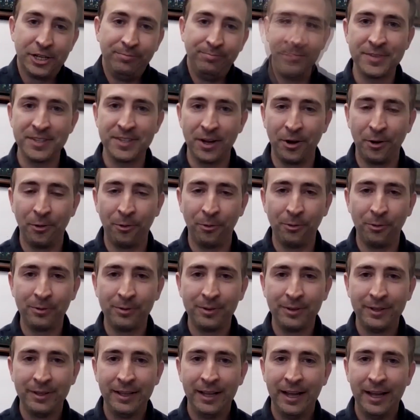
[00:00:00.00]
So
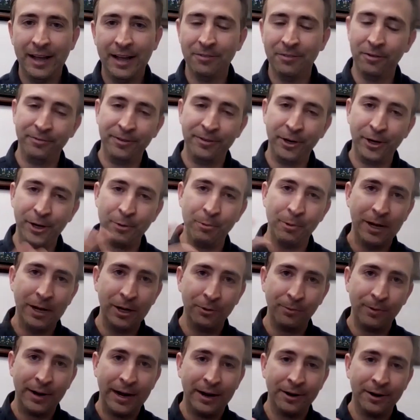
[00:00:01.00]
I have a very
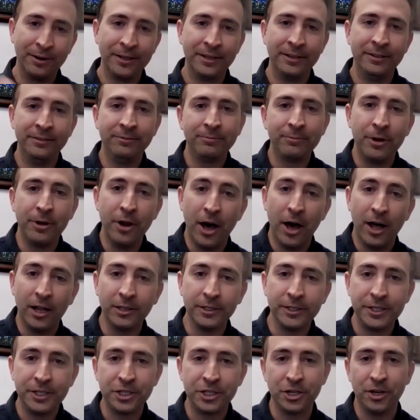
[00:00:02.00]
well-rounded
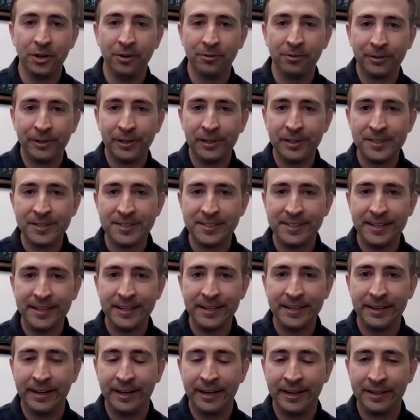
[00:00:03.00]
knowledge of real
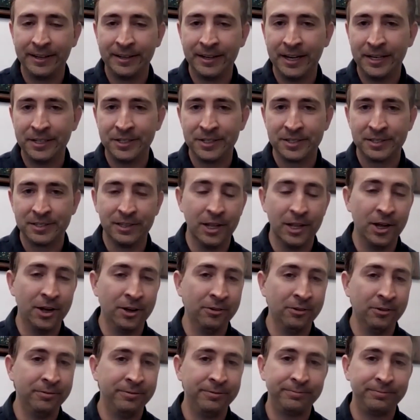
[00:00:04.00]
estate, and I just
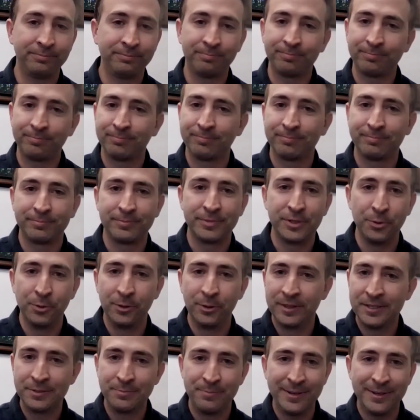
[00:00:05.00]
love
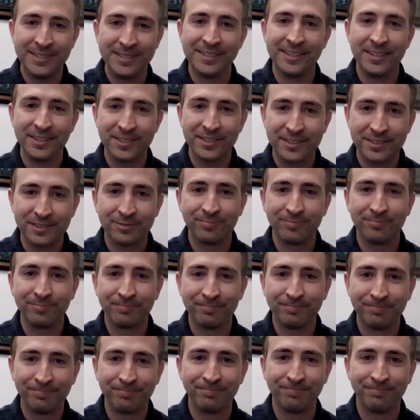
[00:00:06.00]
doing this business.
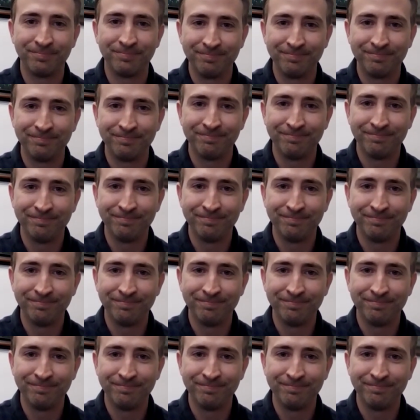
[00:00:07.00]
Yeah,